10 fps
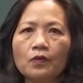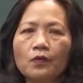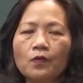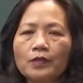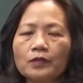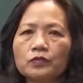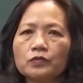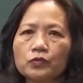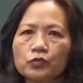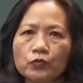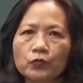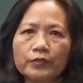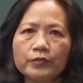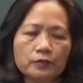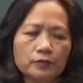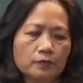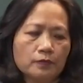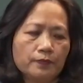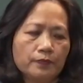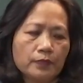what should we
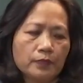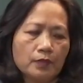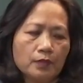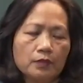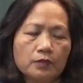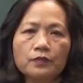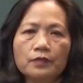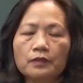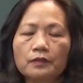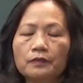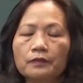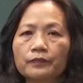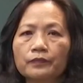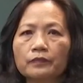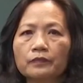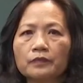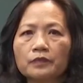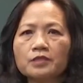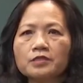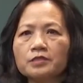do? You know,
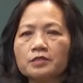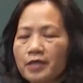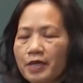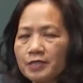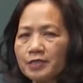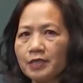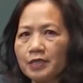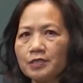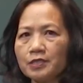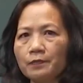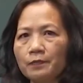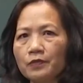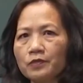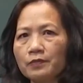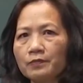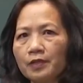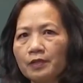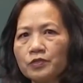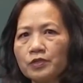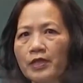the testing is important
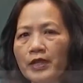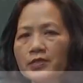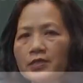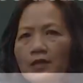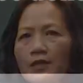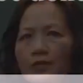because it has a lot